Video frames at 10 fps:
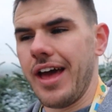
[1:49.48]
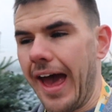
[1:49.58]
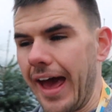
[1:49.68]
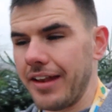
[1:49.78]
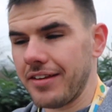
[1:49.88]

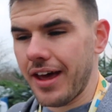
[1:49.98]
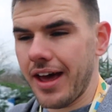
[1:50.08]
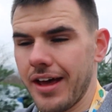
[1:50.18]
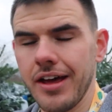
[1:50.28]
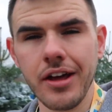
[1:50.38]
And
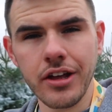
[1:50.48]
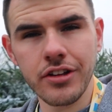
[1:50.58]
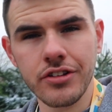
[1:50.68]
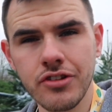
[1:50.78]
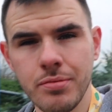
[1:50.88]

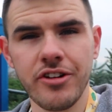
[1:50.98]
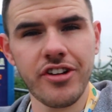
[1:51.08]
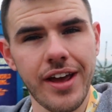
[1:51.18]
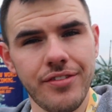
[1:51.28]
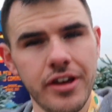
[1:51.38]
do
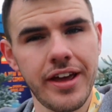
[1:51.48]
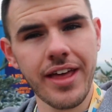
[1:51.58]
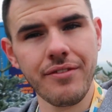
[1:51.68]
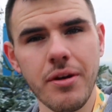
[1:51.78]
appreciate it if you hit that